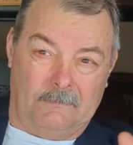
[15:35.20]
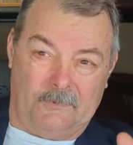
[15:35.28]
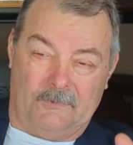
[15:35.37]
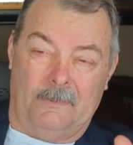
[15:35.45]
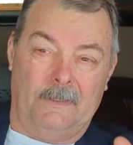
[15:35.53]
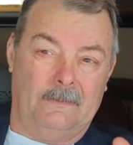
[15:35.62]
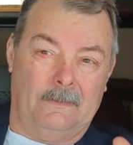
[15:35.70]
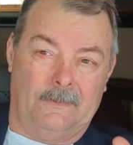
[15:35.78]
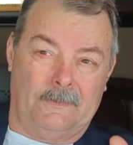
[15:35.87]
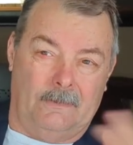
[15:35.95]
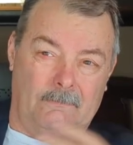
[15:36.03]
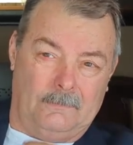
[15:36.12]
straighten
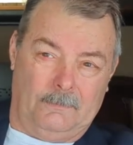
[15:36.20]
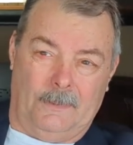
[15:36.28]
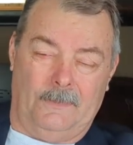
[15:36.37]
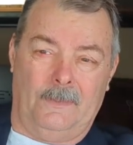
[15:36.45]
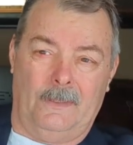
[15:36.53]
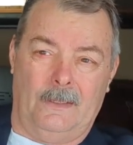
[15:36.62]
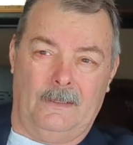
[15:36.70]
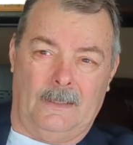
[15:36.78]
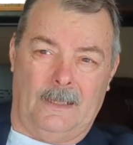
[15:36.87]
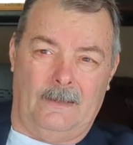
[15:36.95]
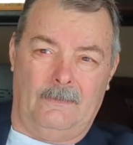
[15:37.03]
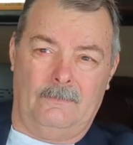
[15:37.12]
this out in my thinking.
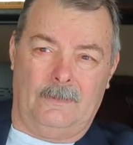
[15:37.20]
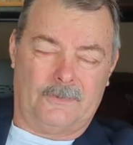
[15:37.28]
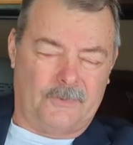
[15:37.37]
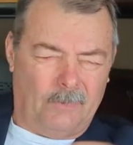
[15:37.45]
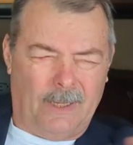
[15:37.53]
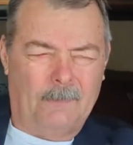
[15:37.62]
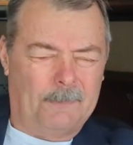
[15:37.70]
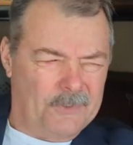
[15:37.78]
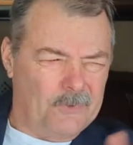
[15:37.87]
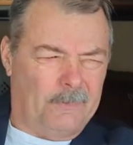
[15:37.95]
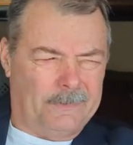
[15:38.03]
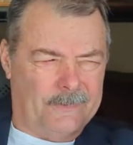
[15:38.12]
How sort help me
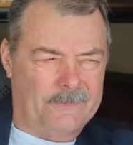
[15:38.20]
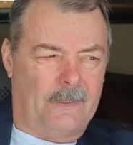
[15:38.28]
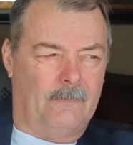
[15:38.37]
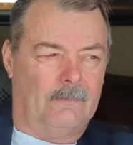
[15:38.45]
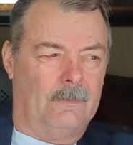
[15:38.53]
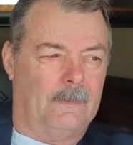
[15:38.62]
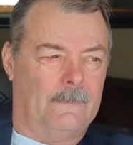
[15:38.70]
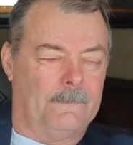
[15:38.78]
sort this out